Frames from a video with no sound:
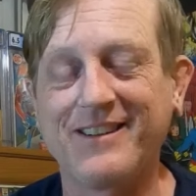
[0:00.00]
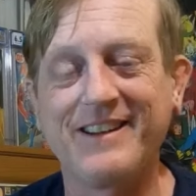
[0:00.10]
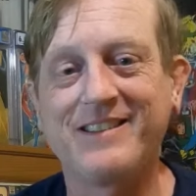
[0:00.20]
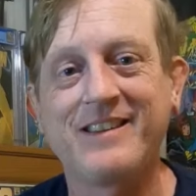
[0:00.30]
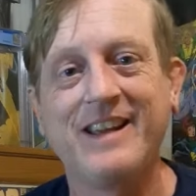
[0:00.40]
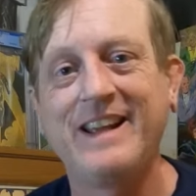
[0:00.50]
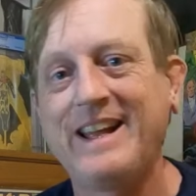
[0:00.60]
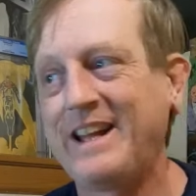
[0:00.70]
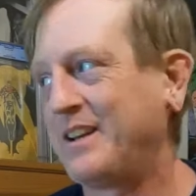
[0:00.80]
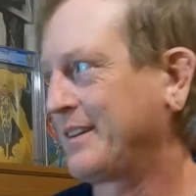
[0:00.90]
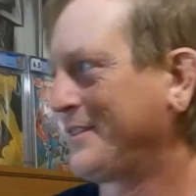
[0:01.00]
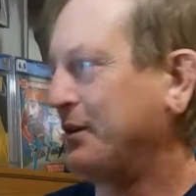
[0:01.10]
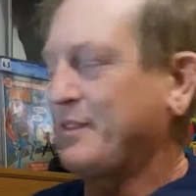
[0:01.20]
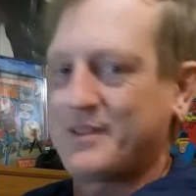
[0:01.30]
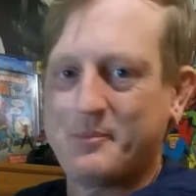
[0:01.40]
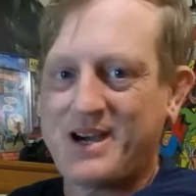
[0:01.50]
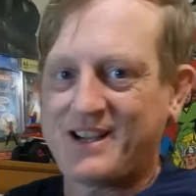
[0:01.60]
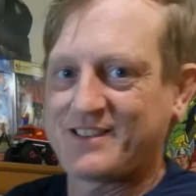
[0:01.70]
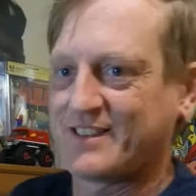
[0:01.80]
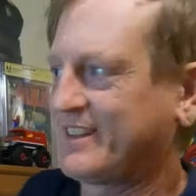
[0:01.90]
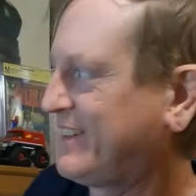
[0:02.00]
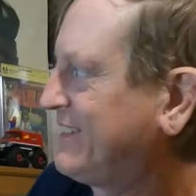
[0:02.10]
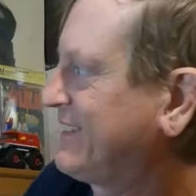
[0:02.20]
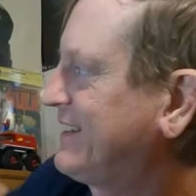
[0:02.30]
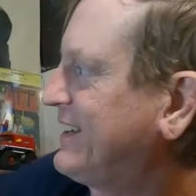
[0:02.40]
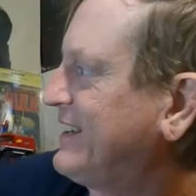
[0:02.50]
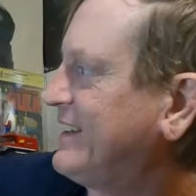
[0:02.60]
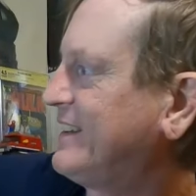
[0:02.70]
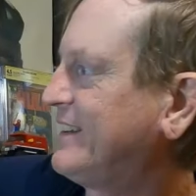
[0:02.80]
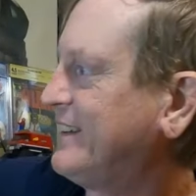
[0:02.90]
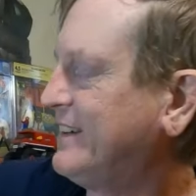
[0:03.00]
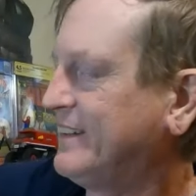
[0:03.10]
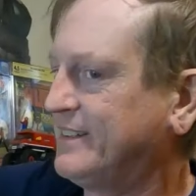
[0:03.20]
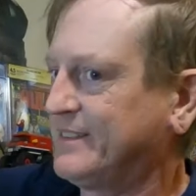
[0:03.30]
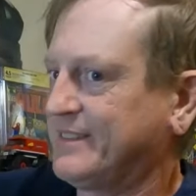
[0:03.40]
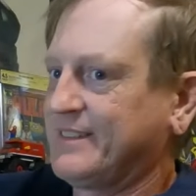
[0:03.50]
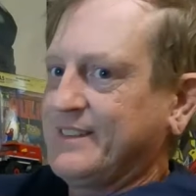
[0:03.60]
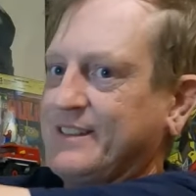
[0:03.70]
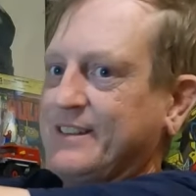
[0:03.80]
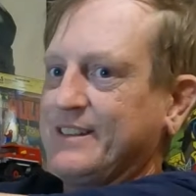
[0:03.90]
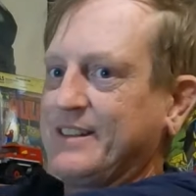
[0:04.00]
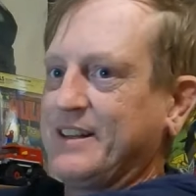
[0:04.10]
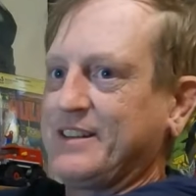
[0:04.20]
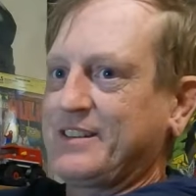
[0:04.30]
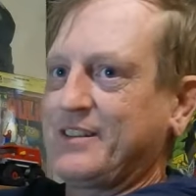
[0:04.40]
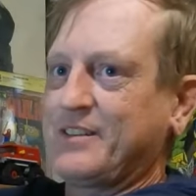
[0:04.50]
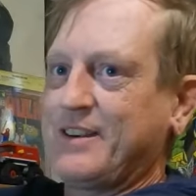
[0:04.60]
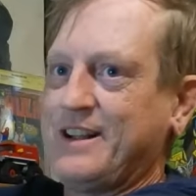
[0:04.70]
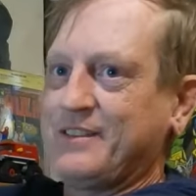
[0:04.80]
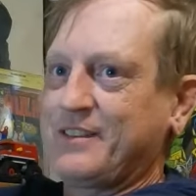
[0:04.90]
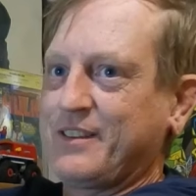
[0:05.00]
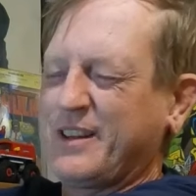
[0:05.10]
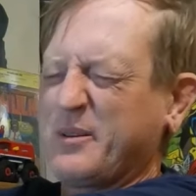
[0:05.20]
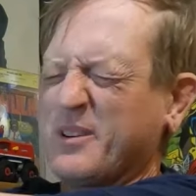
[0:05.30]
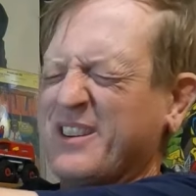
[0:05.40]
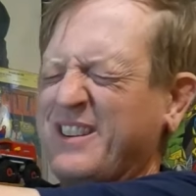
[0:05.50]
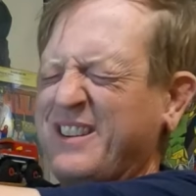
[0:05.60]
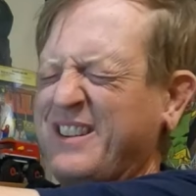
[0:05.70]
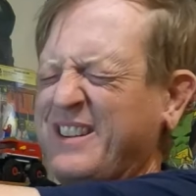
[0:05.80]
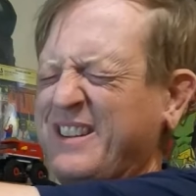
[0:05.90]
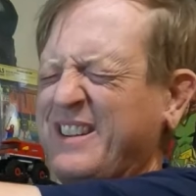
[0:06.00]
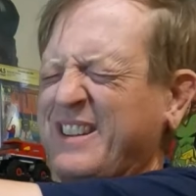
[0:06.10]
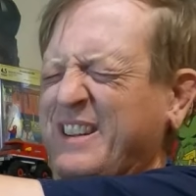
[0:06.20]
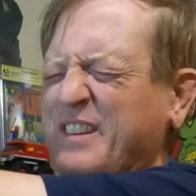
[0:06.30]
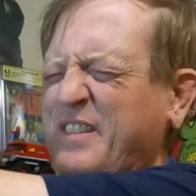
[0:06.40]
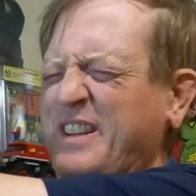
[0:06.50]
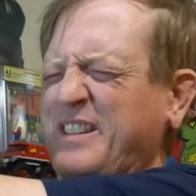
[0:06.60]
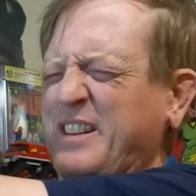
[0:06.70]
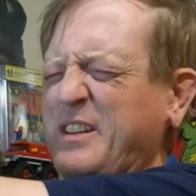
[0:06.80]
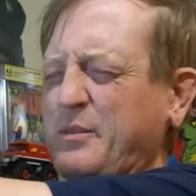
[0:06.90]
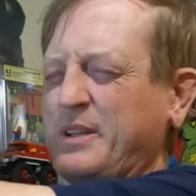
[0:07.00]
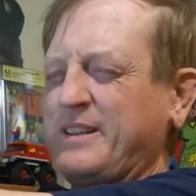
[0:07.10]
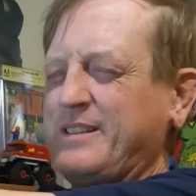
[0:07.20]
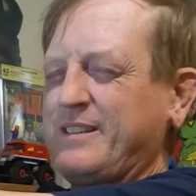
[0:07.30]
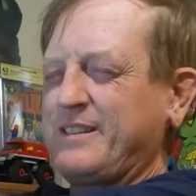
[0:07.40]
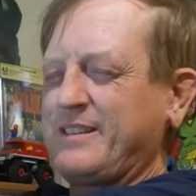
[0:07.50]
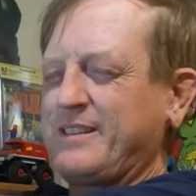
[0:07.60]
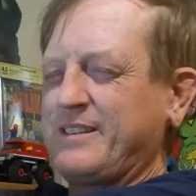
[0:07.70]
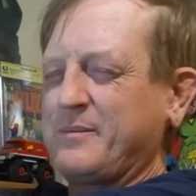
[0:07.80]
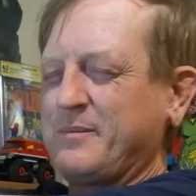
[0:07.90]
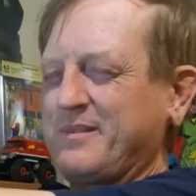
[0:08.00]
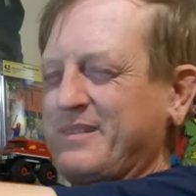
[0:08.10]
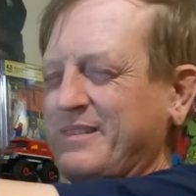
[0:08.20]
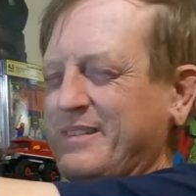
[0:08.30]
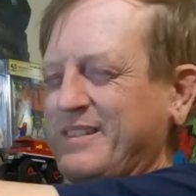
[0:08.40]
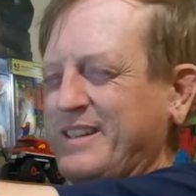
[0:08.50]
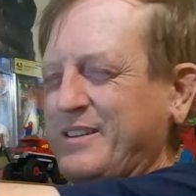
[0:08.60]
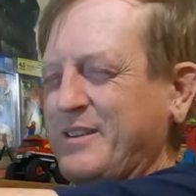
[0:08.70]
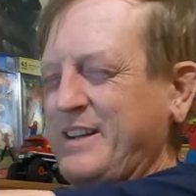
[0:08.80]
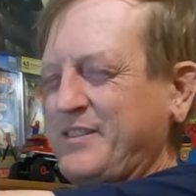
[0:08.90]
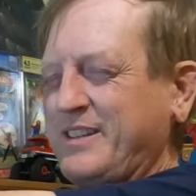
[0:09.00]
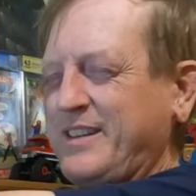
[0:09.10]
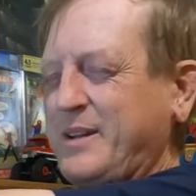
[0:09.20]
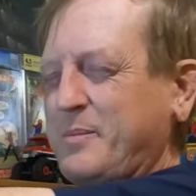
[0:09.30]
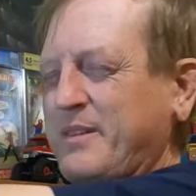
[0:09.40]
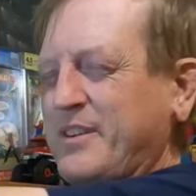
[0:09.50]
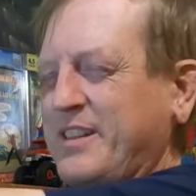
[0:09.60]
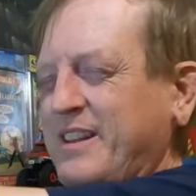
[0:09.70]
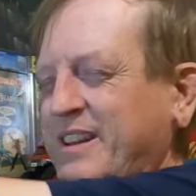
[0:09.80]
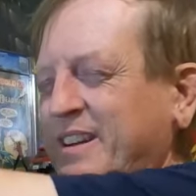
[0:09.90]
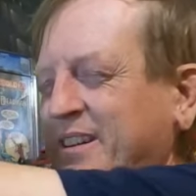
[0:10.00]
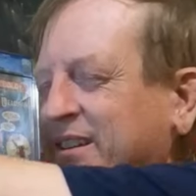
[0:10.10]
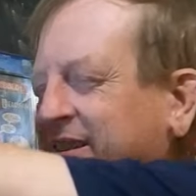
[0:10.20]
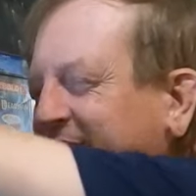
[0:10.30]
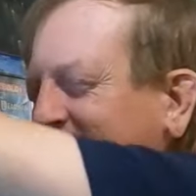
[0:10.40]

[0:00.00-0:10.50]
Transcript: grates. Had to close the box lid and uh, get it turned around so they were faced this way. I don't have to tape everything and